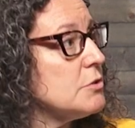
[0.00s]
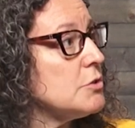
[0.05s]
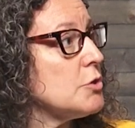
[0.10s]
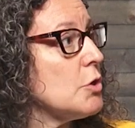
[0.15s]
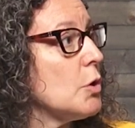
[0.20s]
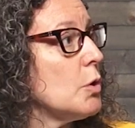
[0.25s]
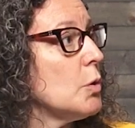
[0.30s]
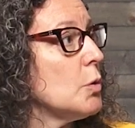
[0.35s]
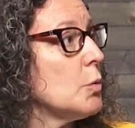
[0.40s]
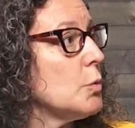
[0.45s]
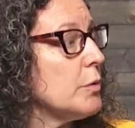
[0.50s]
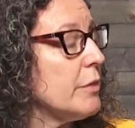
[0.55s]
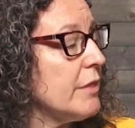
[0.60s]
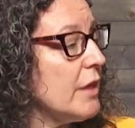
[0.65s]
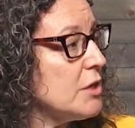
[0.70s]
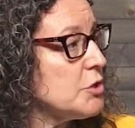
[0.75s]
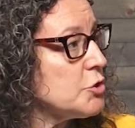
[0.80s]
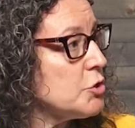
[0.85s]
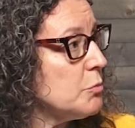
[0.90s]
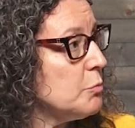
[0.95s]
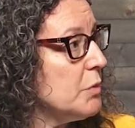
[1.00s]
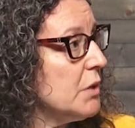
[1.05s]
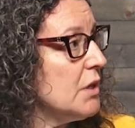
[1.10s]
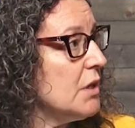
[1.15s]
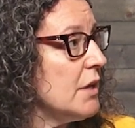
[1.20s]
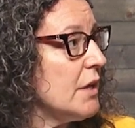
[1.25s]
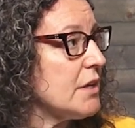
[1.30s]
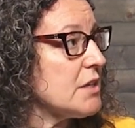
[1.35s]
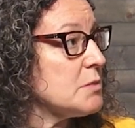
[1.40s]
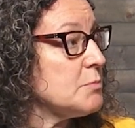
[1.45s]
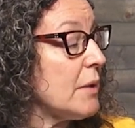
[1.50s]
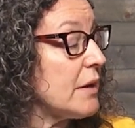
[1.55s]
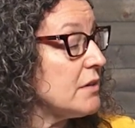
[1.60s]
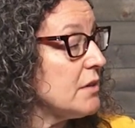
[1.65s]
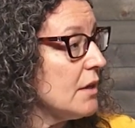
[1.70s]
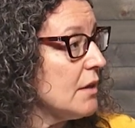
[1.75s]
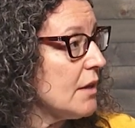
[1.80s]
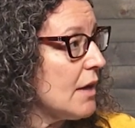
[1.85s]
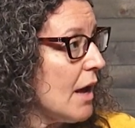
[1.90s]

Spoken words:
so they should be expecting